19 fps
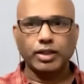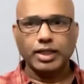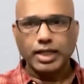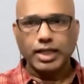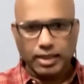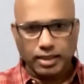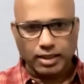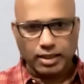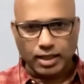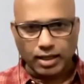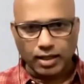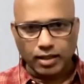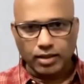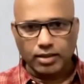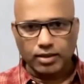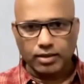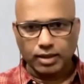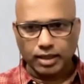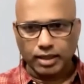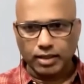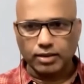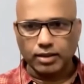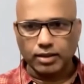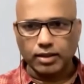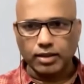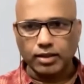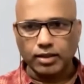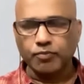India
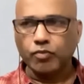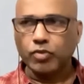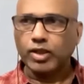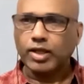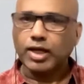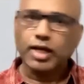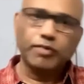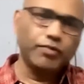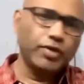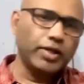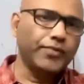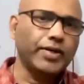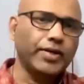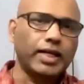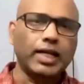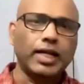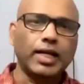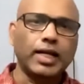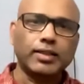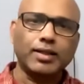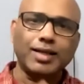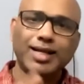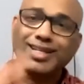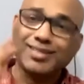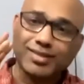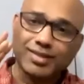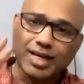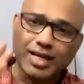territory, and we will elect
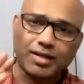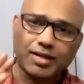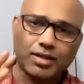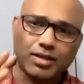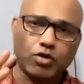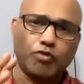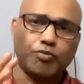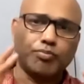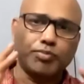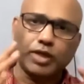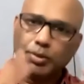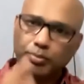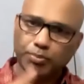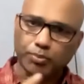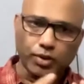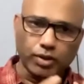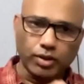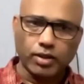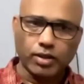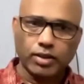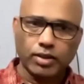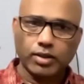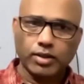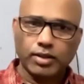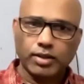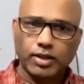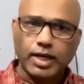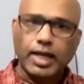a set of people,
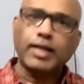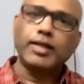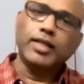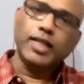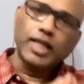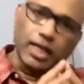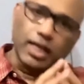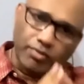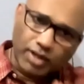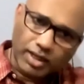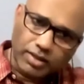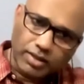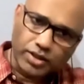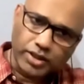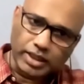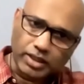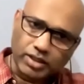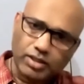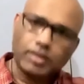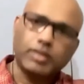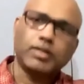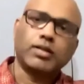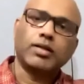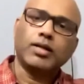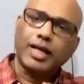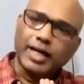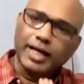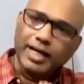and they will sit
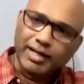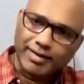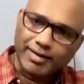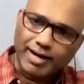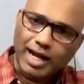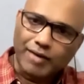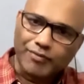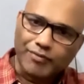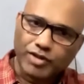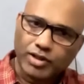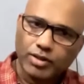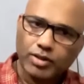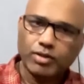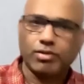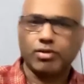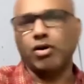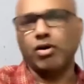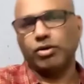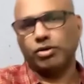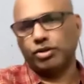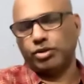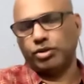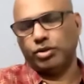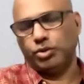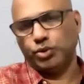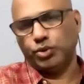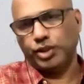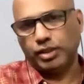and draft
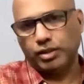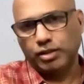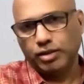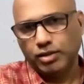constitution.